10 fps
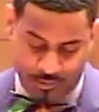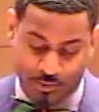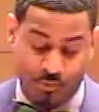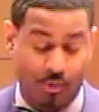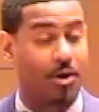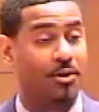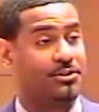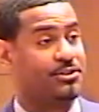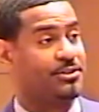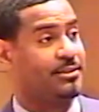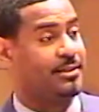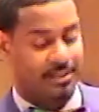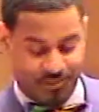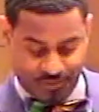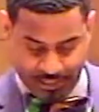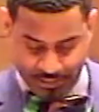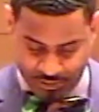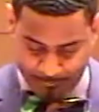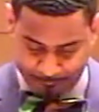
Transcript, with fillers: across this nation.